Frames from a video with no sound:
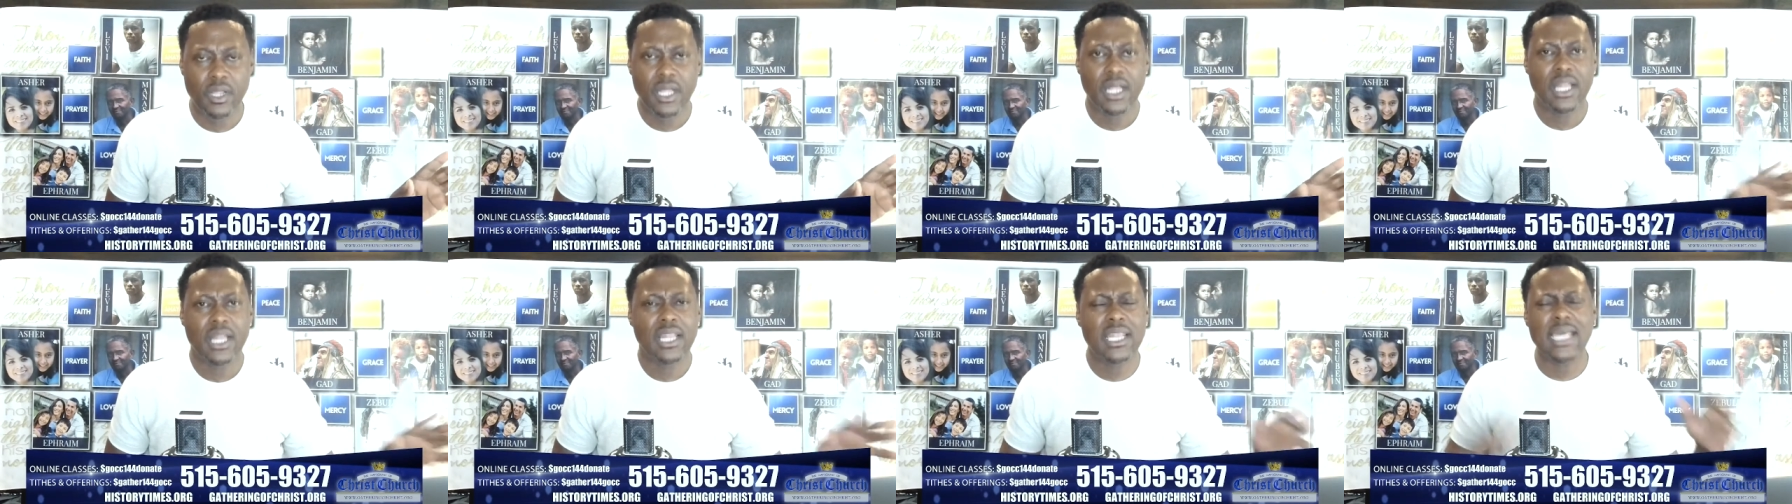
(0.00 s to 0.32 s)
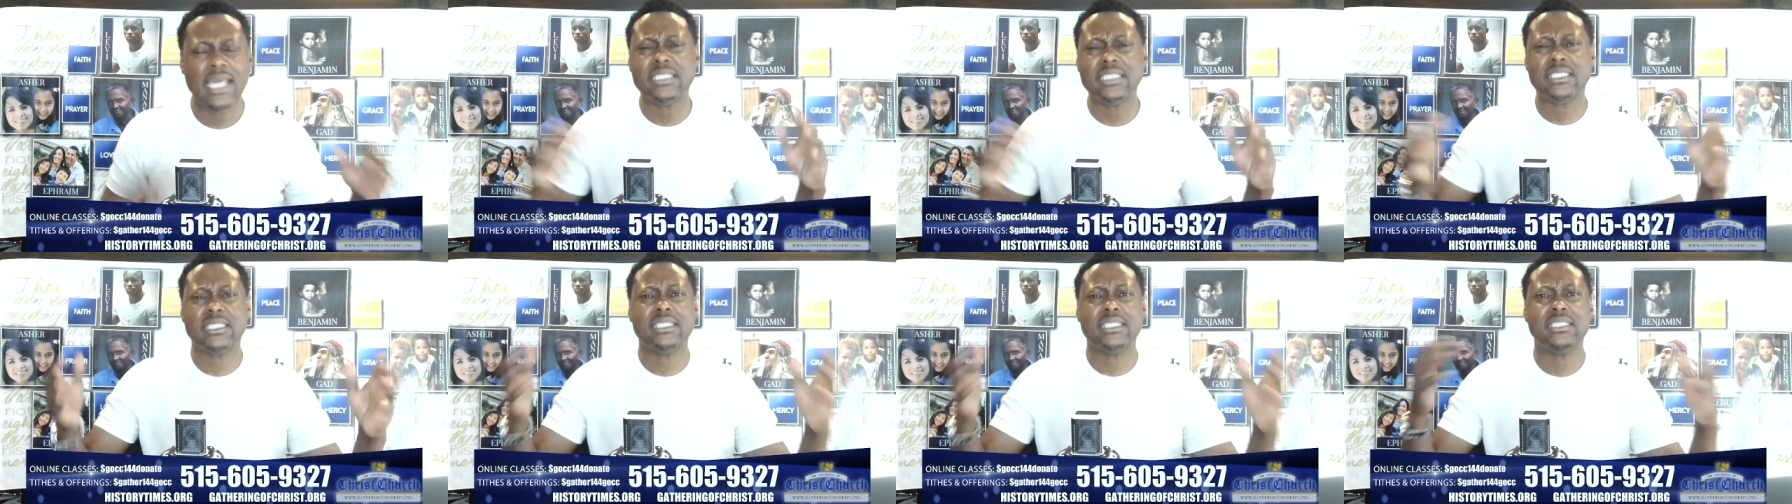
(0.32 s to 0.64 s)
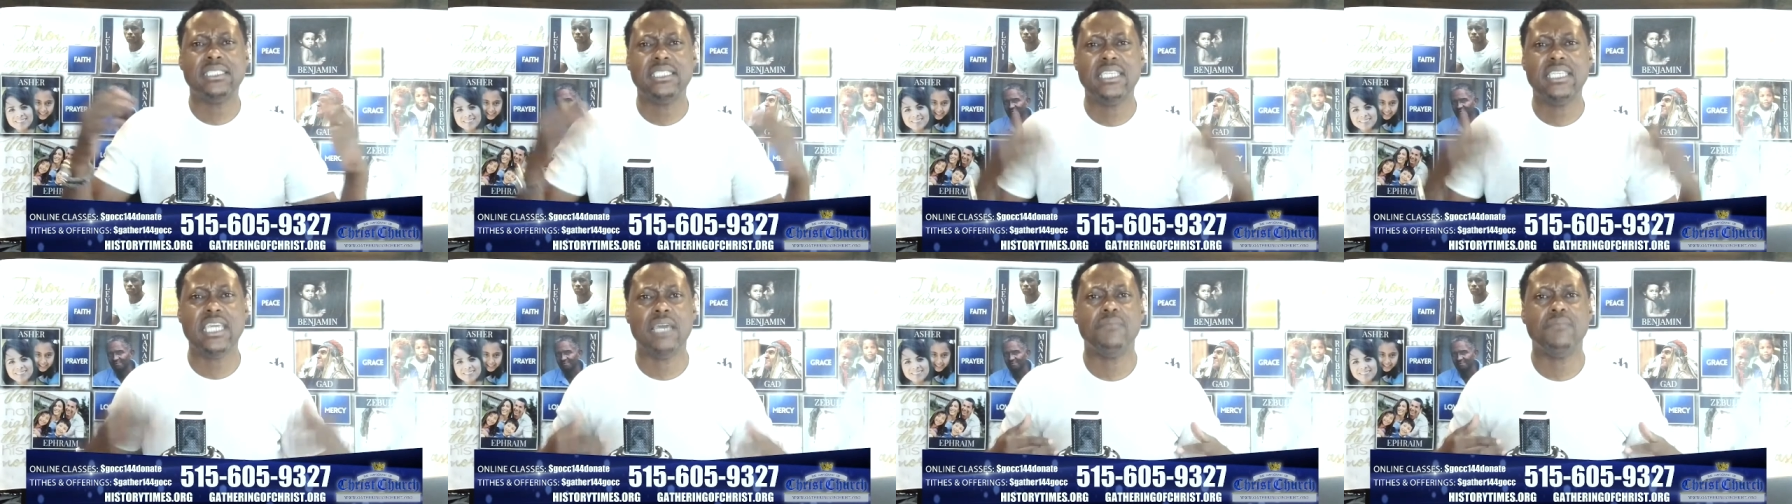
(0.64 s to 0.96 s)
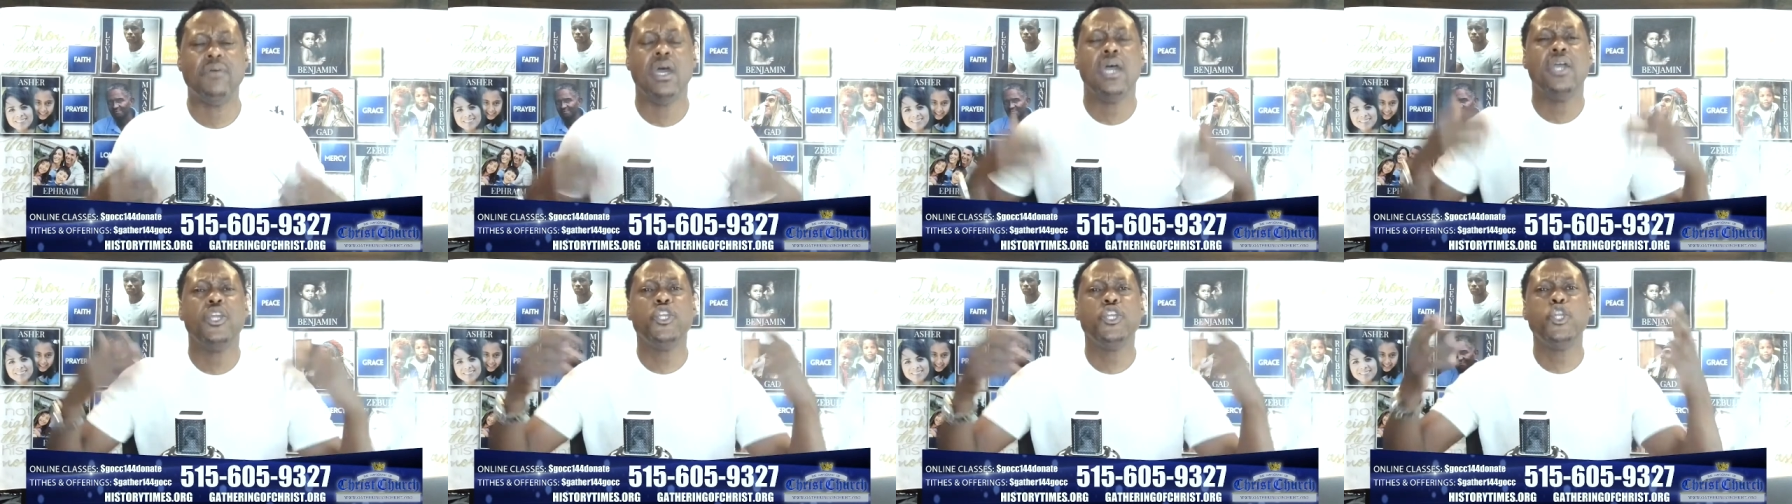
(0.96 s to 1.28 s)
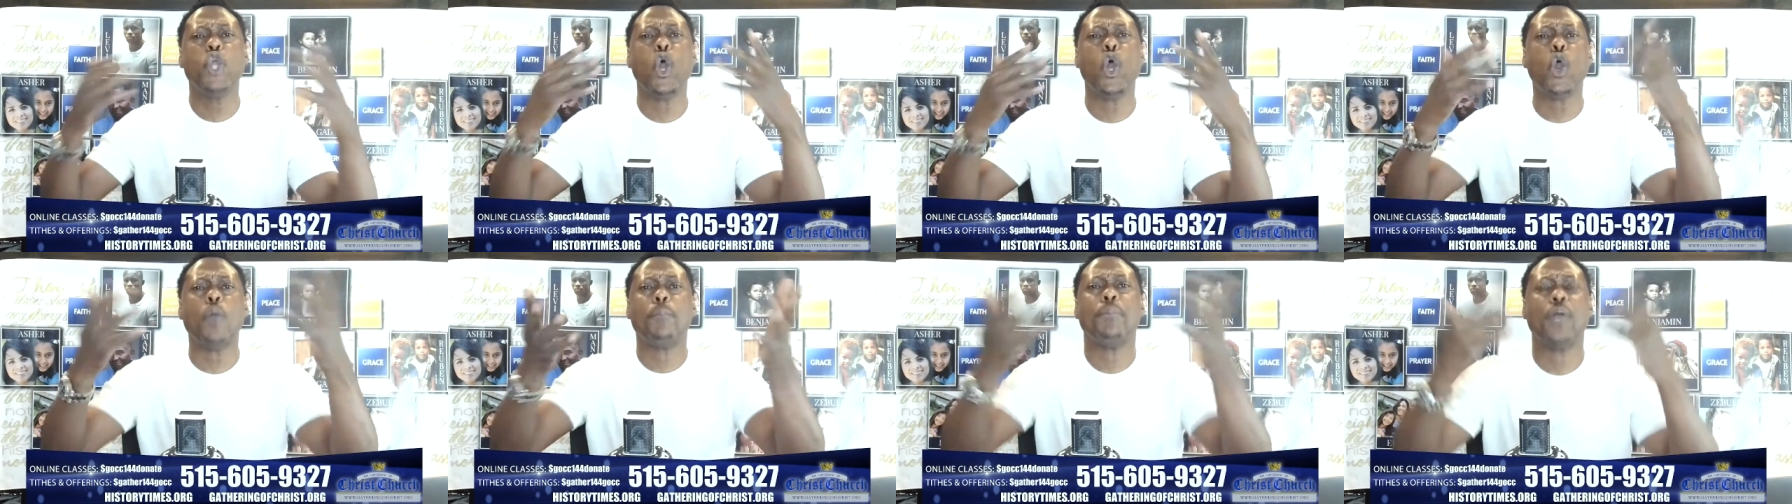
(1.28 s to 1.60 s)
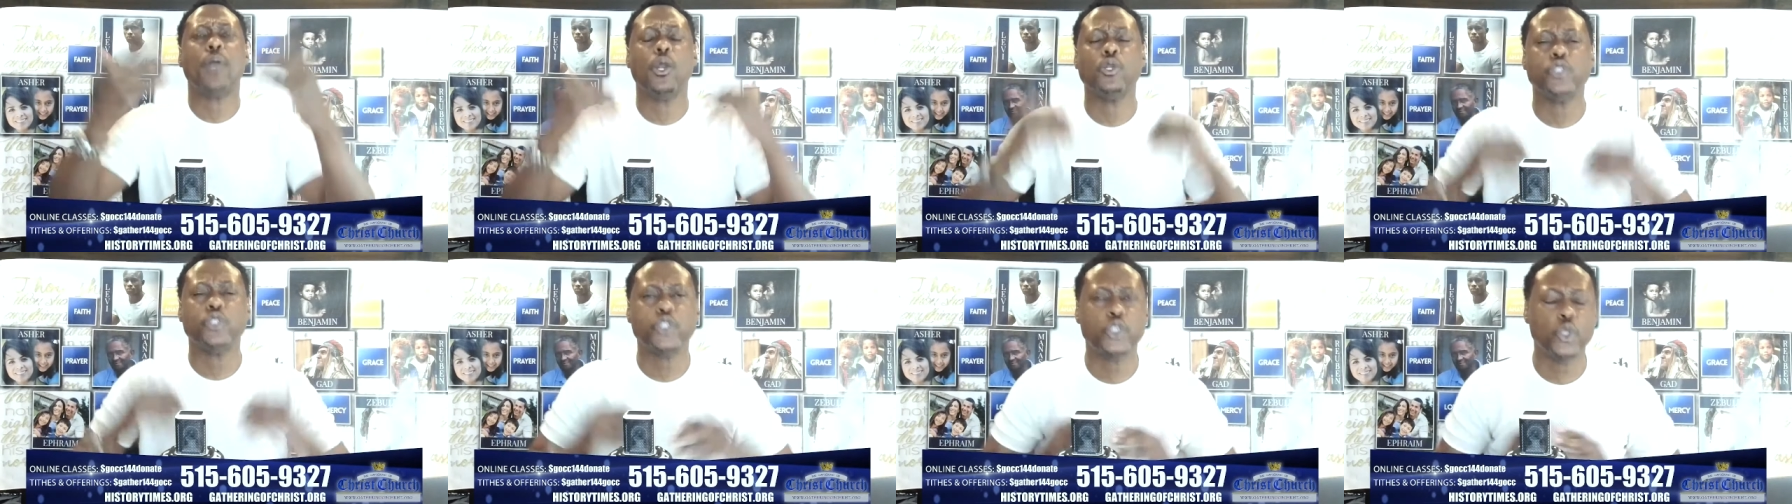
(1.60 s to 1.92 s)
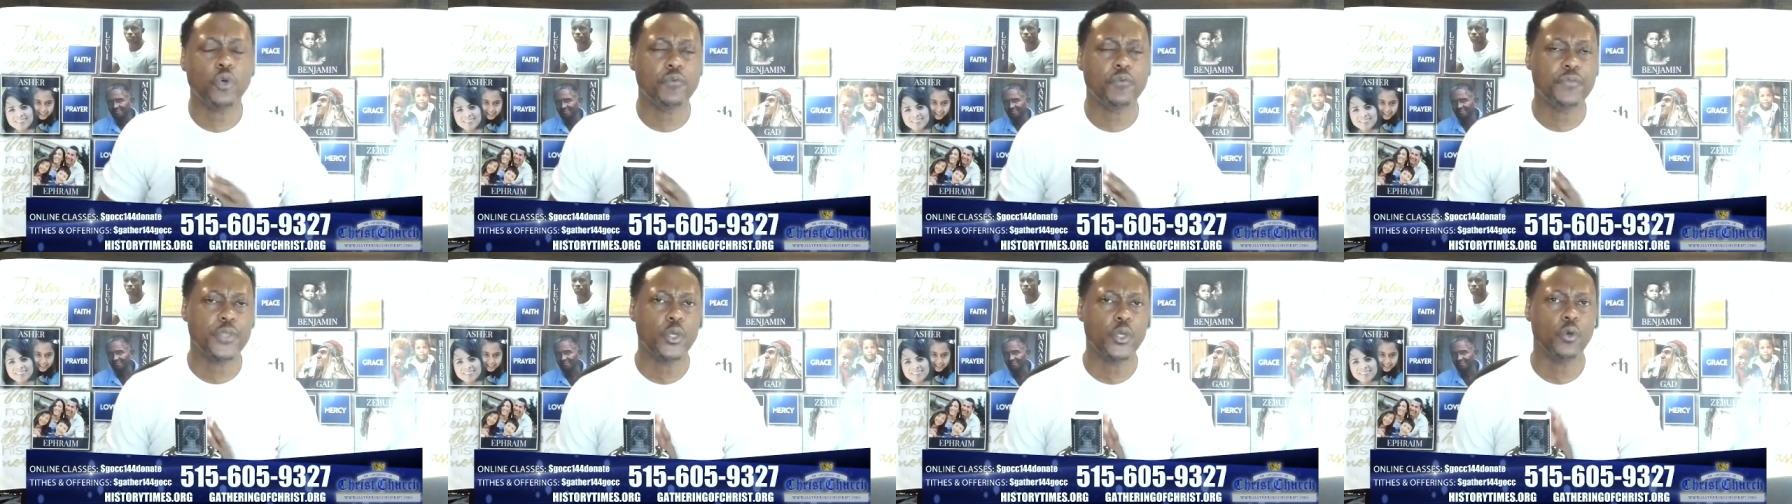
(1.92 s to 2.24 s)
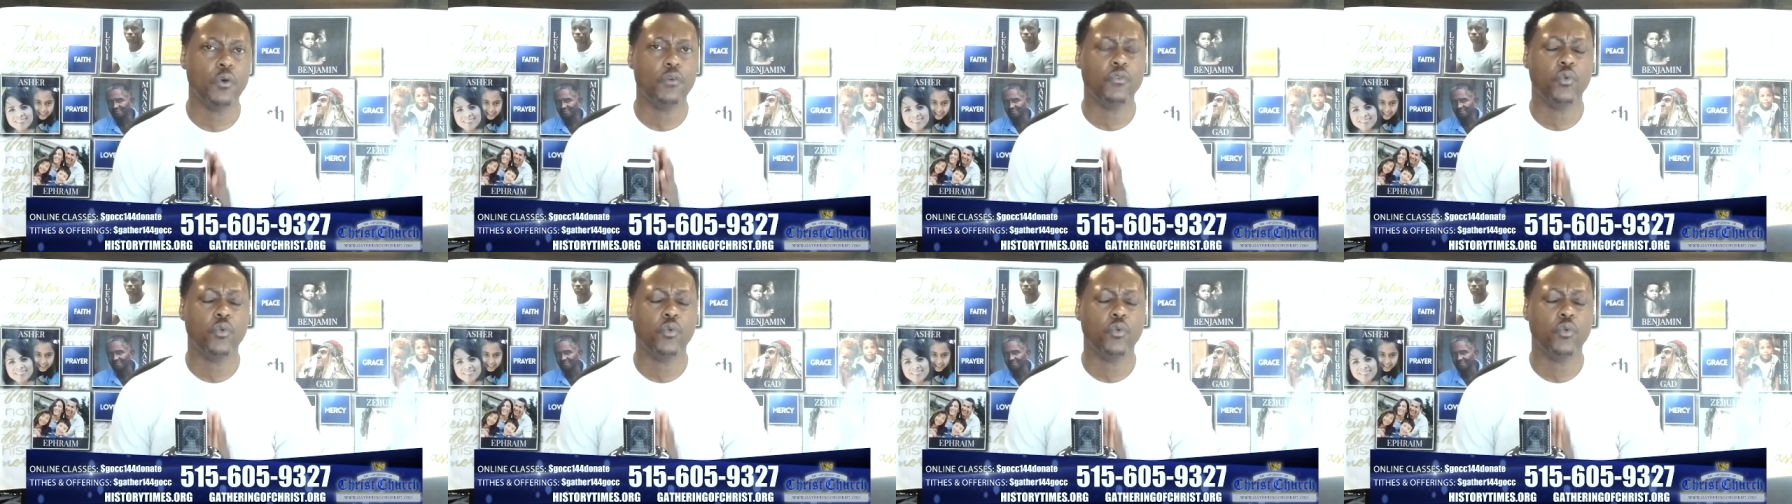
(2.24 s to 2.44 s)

Let's just get your personal view of